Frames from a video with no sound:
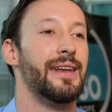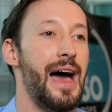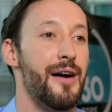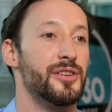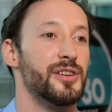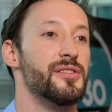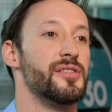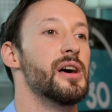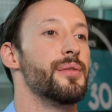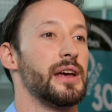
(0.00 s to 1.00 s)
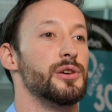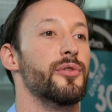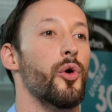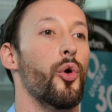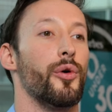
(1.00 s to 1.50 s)
And evidence that
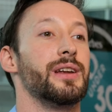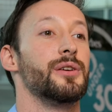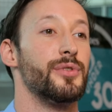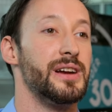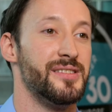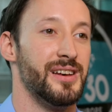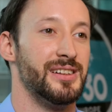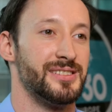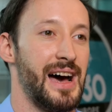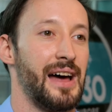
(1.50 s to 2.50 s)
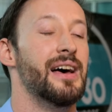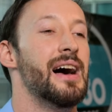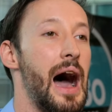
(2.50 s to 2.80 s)
you've already researched that